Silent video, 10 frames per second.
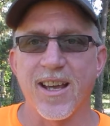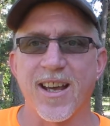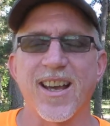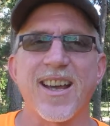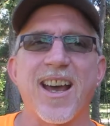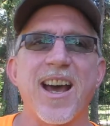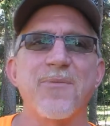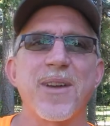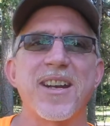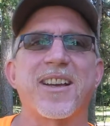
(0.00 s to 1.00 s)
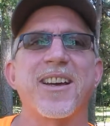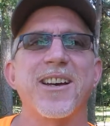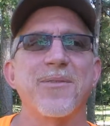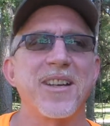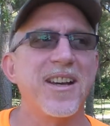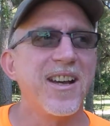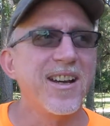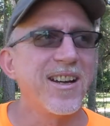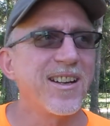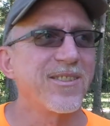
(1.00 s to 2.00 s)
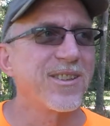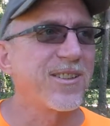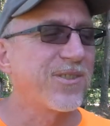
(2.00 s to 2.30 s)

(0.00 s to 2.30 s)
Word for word: I made a comment on a